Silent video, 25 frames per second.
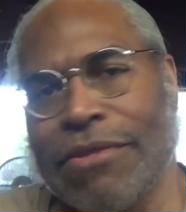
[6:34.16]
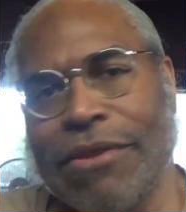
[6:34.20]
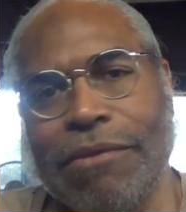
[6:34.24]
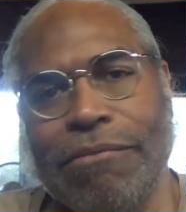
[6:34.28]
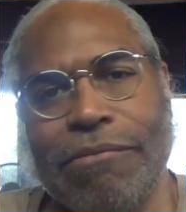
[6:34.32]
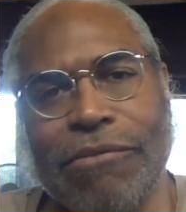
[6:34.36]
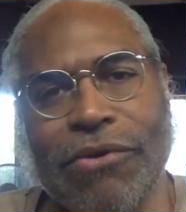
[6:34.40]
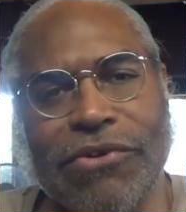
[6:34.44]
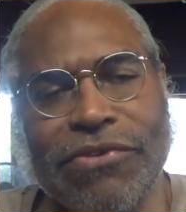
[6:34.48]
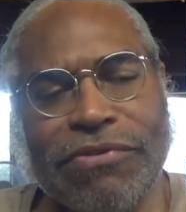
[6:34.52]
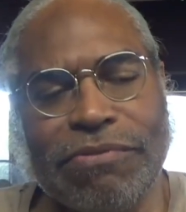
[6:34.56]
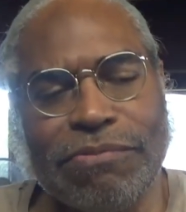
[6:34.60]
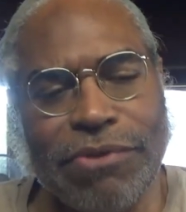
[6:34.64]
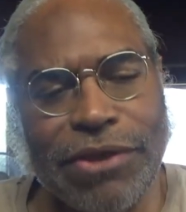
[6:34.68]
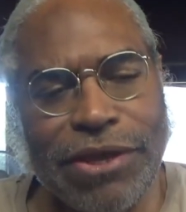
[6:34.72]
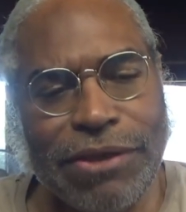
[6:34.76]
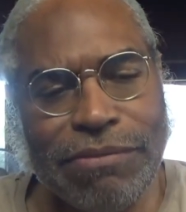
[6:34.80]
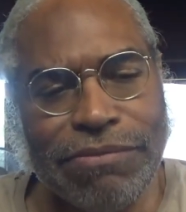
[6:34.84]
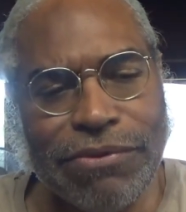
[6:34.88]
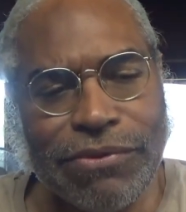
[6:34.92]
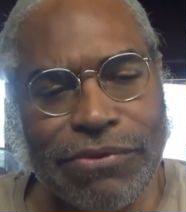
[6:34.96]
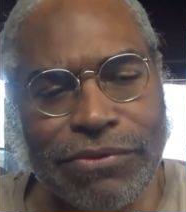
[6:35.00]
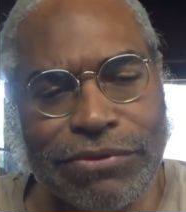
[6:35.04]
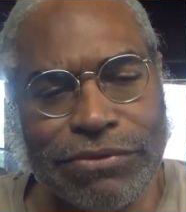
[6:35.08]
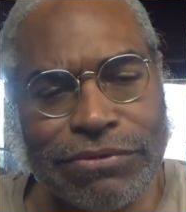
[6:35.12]
most
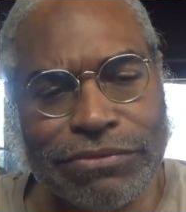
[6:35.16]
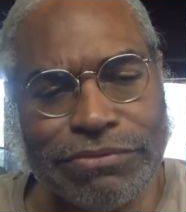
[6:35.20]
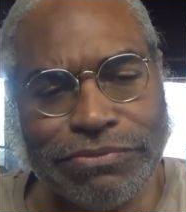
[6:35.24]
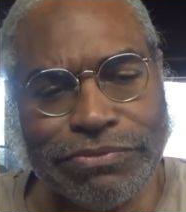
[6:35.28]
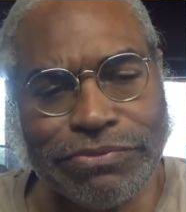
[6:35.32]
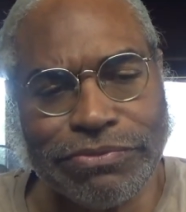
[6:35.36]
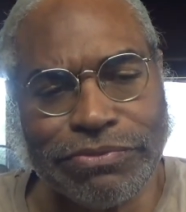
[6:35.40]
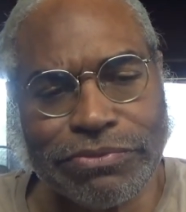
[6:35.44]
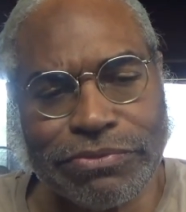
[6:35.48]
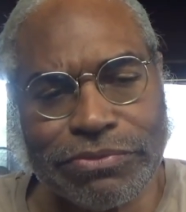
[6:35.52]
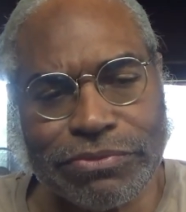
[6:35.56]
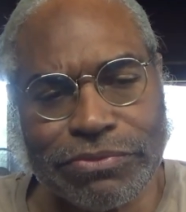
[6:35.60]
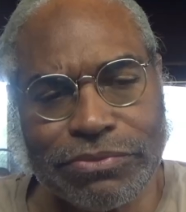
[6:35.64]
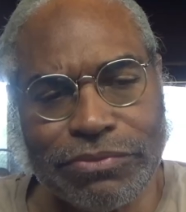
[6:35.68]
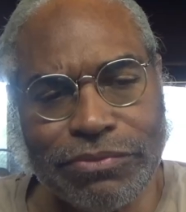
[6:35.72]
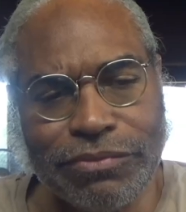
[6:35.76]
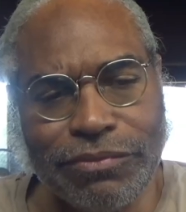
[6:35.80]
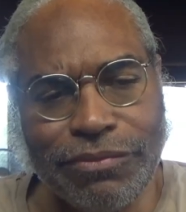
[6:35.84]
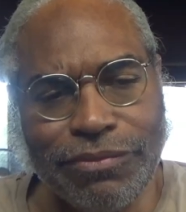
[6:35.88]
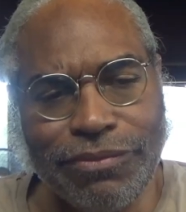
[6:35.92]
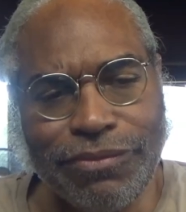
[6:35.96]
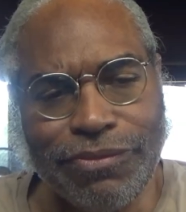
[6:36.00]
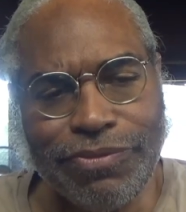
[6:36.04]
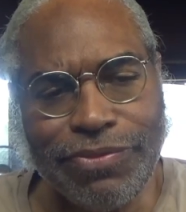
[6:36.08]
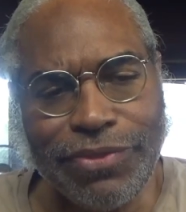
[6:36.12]
people
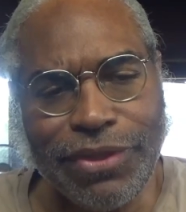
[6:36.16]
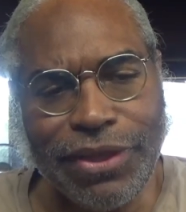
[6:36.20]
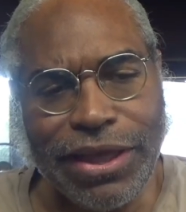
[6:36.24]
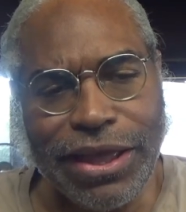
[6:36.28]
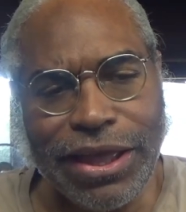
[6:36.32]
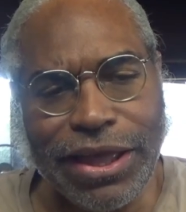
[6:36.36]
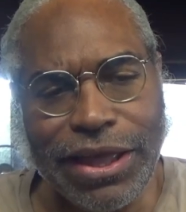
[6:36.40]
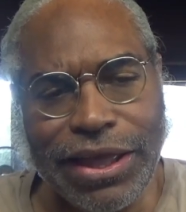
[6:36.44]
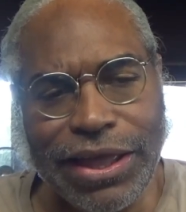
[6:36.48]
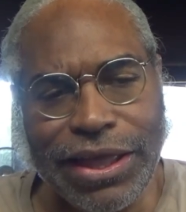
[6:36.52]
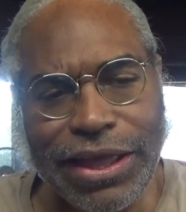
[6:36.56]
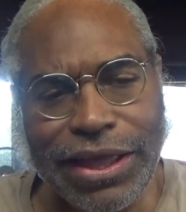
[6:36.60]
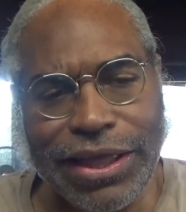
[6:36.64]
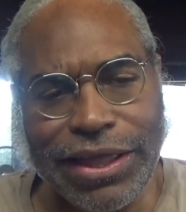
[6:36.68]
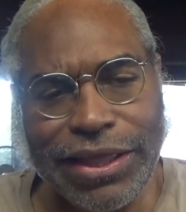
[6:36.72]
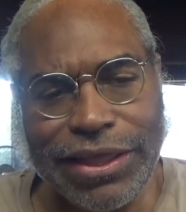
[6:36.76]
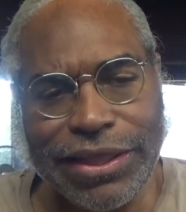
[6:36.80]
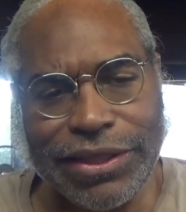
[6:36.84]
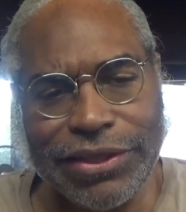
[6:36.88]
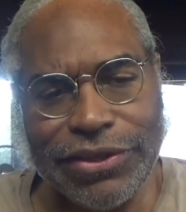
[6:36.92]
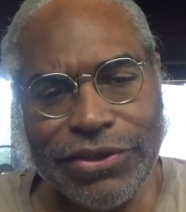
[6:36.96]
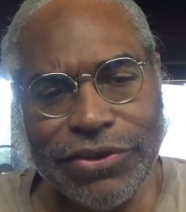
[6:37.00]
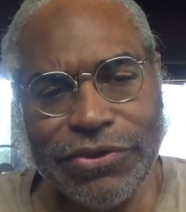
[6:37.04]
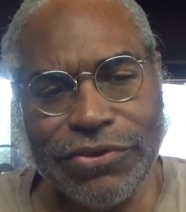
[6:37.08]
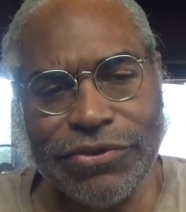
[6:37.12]
uh,
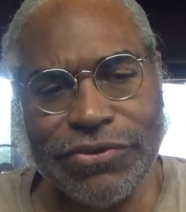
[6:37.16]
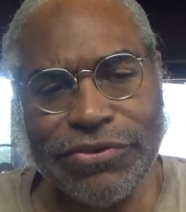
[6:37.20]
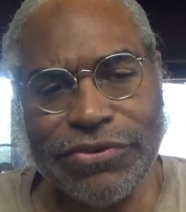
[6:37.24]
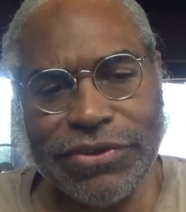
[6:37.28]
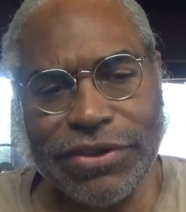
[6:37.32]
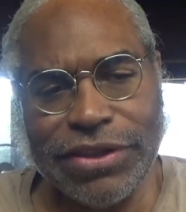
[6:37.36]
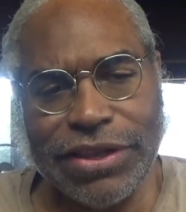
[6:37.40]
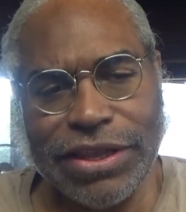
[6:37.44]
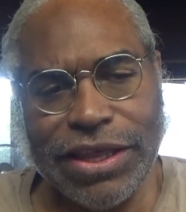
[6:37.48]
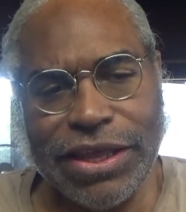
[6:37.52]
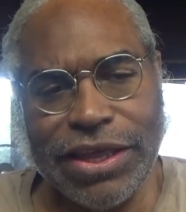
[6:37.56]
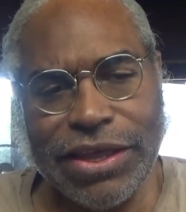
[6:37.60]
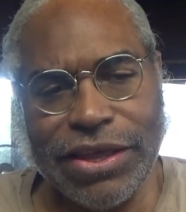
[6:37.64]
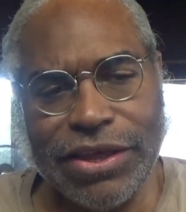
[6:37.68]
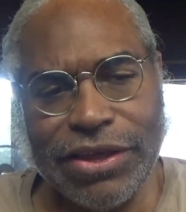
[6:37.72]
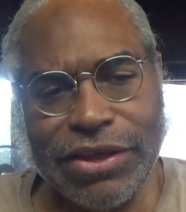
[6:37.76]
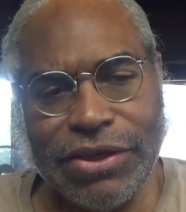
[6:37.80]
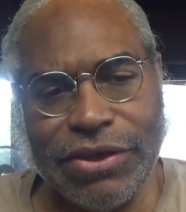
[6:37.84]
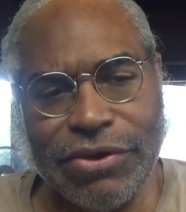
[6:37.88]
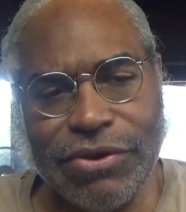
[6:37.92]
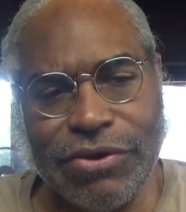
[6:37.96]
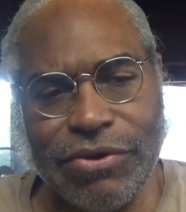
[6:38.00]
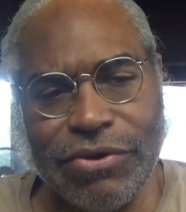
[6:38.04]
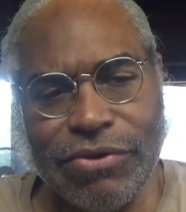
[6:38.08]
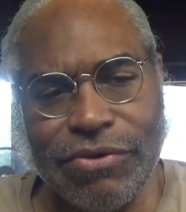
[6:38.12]

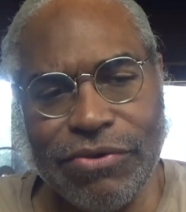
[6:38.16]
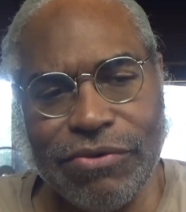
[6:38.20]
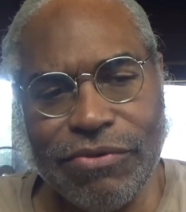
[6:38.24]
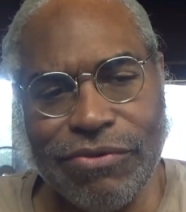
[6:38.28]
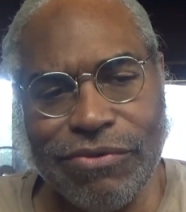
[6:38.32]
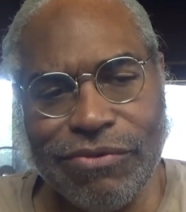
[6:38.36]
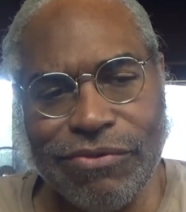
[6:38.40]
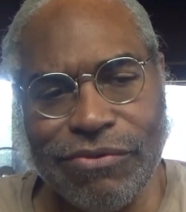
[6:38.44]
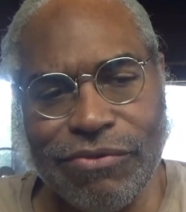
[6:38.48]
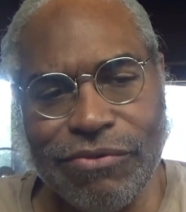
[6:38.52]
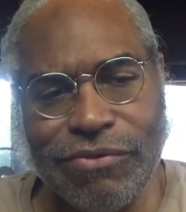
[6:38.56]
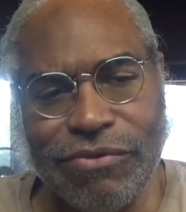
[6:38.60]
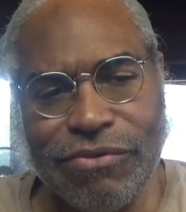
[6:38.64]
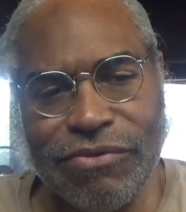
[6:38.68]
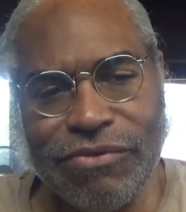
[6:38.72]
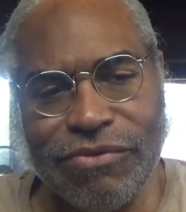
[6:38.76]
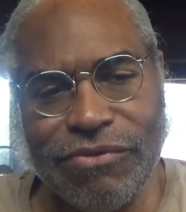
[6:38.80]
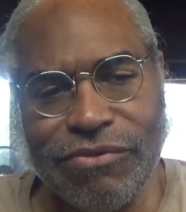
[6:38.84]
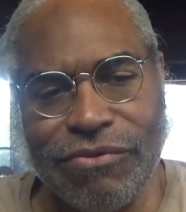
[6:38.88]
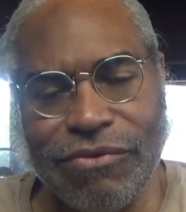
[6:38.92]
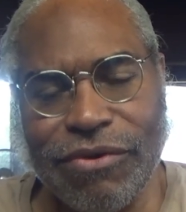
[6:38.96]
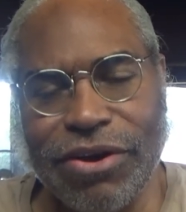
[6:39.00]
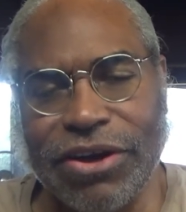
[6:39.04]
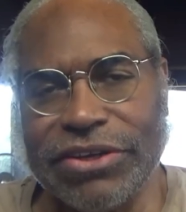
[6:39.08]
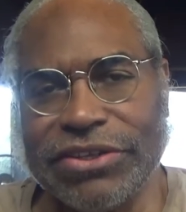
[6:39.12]
usually uh,
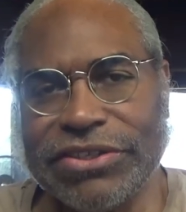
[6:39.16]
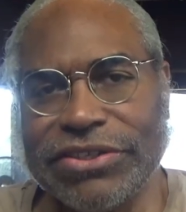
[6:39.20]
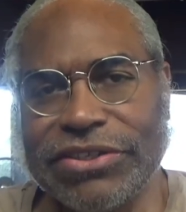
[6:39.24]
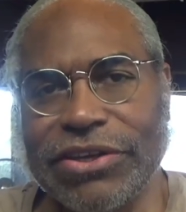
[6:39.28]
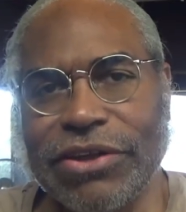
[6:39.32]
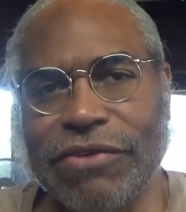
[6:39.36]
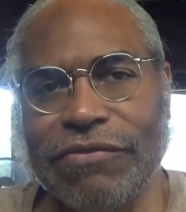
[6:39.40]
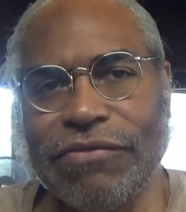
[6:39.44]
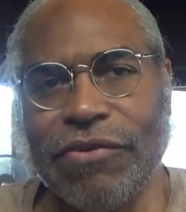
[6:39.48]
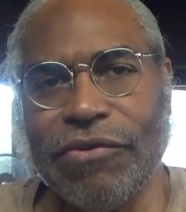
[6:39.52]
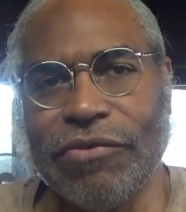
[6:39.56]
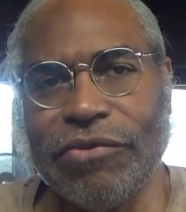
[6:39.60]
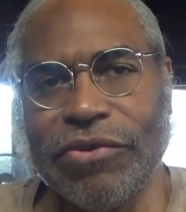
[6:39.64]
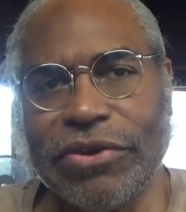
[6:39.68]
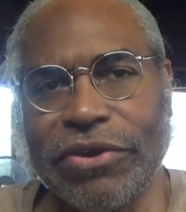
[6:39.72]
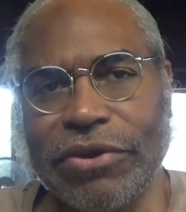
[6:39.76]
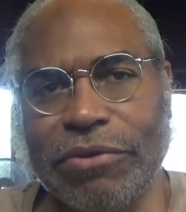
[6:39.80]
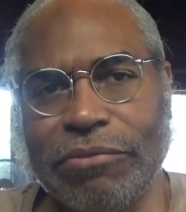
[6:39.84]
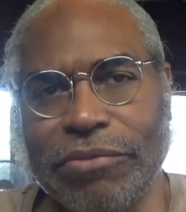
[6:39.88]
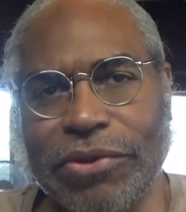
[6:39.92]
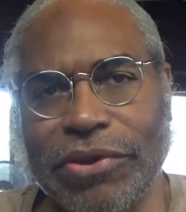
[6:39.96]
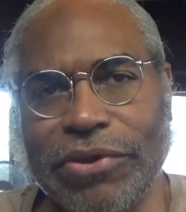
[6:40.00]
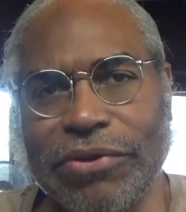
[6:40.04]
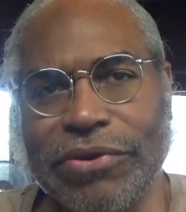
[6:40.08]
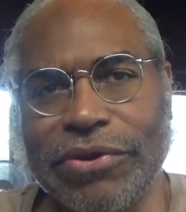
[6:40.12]
watch stuff over the
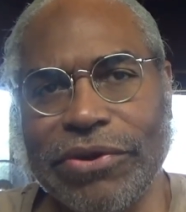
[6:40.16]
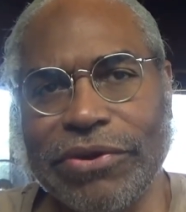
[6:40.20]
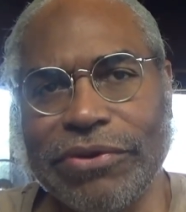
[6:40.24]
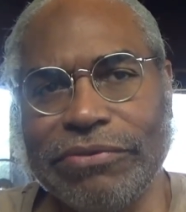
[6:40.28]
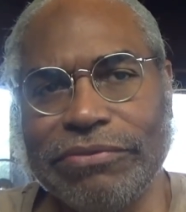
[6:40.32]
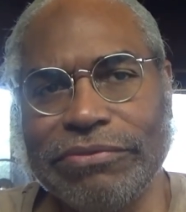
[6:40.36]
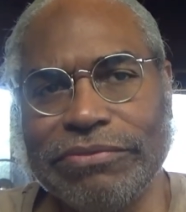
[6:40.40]
computer.